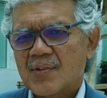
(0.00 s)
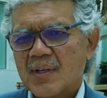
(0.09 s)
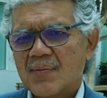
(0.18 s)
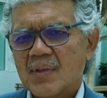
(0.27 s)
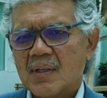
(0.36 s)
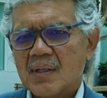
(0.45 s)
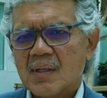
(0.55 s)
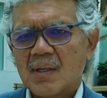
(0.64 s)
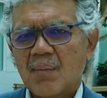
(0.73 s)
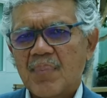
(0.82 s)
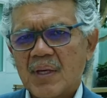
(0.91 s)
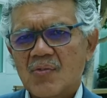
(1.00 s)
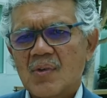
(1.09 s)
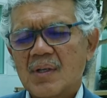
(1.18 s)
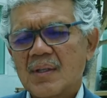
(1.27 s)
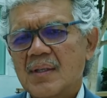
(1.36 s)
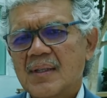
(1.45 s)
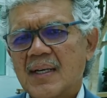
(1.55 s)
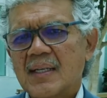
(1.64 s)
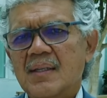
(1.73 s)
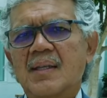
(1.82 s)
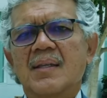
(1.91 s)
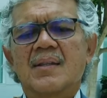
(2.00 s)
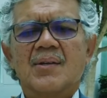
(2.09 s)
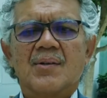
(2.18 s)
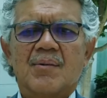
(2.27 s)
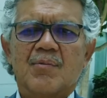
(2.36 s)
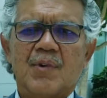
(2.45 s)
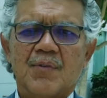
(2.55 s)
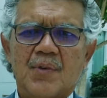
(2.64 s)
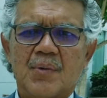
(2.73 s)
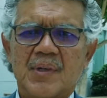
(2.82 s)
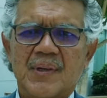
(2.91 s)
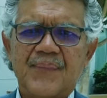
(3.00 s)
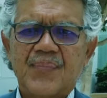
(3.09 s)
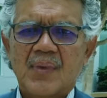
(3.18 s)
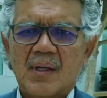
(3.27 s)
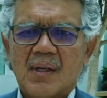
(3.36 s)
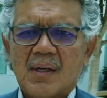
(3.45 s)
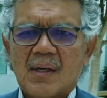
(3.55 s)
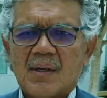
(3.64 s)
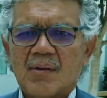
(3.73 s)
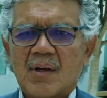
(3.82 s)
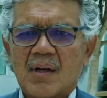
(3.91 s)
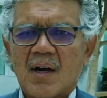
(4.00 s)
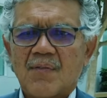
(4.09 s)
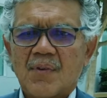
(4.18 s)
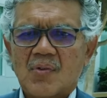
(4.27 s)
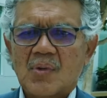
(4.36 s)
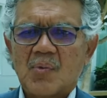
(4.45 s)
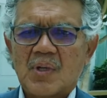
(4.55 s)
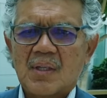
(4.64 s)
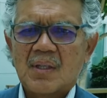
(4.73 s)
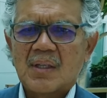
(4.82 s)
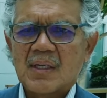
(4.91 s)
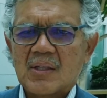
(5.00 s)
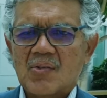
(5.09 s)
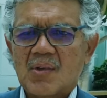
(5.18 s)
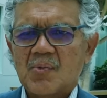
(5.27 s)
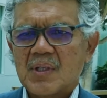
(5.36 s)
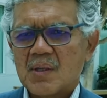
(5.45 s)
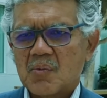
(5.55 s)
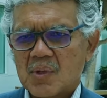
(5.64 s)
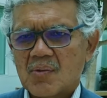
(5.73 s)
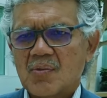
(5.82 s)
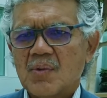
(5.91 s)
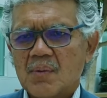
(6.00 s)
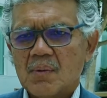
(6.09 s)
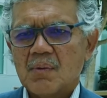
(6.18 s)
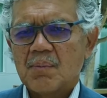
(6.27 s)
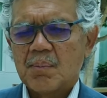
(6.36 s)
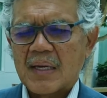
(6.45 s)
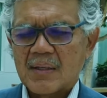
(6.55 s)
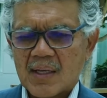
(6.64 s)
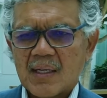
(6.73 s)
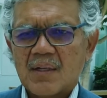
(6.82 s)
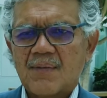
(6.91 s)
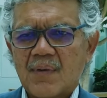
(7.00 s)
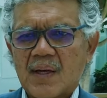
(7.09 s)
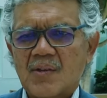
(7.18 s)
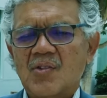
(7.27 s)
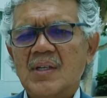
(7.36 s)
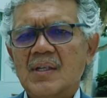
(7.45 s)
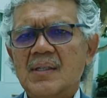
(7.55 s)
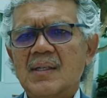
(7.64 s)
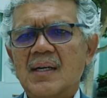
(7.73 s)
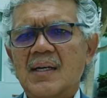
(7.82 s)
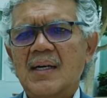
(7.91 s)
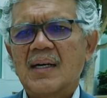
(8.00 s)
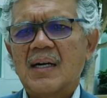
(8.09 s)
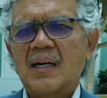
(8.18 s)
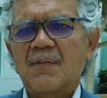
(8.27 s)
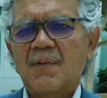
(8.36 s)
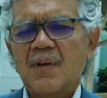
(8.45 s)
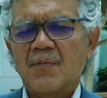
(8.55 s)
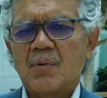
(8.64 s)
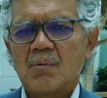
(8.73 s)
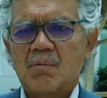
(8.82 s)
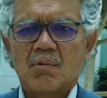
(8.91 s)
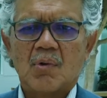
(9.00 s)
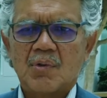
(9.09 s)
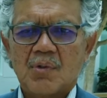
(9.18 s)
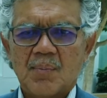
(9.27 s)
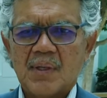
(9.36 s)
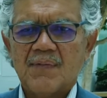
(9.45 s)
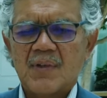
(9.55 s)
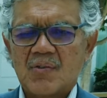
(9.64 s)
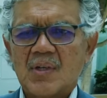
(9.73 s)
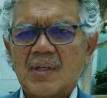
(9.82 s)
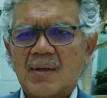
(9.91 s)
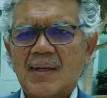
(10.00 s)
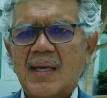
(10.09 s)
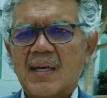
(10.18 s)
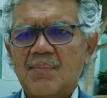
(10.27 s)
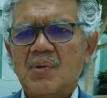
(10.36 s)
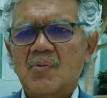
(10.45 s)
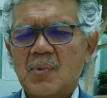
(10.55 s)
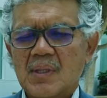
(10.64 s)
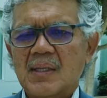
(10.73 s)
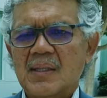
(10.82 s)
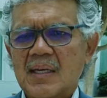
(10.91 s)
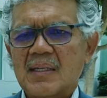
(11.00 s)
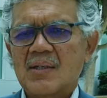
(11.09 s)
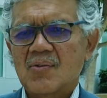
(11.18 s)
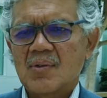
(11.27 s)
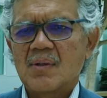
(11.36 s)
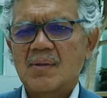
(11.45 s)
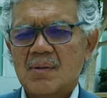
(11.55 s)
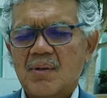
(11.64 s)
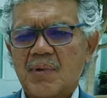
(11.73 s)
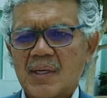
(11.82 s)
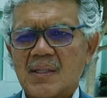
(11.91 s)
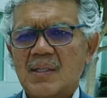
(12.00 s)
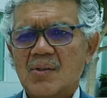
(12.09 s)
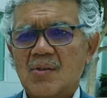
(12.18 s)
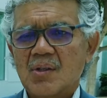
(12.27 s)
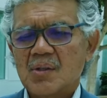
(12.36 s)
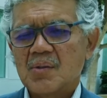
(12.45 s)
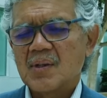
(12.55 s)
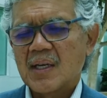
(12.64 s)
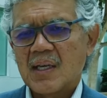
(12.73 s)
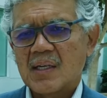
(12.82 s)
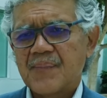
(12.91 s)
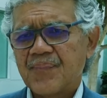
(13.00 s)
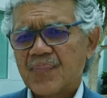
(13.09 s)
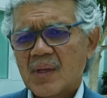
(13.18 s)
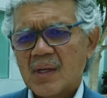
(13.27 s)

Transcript: safety you know, based on the data that they're reviewing. You know, obviously, one of the things that we did was to mandate a vaccine. Uh, if you're going to be visiting our campus, we think that is the, the right thing to do. And